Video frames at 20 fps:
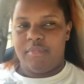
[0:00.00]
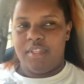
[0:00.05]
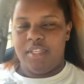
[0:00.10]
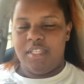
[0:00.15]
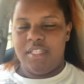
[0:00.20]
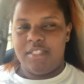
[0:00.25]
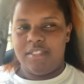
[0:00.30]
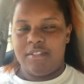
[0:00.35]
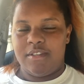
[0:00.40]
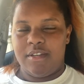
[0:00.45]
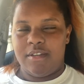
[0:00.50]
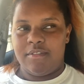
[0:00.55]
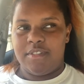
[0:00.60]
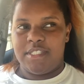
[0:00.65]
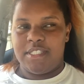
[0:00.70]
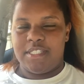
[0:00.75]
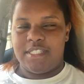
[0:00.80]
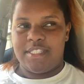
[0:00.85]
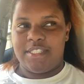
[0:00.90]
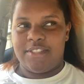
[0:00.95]
and so i
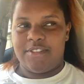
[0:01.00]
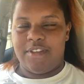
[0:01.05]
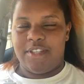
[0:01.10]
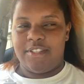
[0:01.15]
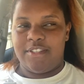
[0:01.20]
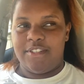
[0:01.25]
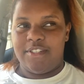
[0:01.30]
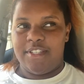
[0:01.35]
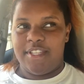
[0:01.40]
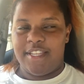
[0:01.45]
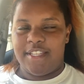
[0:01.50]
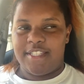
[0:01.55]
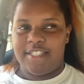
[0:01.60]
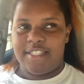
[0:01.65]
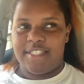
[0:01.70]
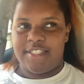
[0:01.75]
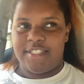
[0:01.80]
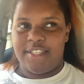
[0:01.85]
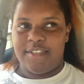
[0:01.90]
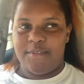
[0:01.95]
was so i literally had to
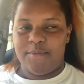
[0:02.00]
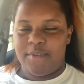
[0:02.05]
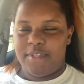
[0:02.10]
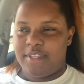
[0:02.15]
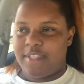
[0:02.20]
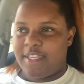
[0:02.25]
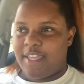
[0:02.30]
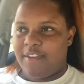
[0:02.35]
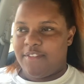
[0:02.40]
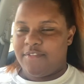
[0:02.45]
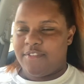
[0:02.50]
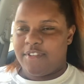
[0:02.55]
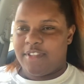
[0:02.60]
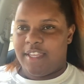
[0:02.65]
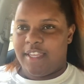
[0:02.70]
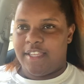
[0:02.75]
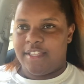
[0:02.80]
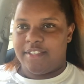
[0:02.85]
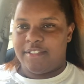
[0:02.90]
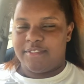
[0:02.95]
sit with that for
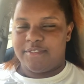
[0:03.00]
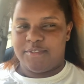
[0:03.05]
like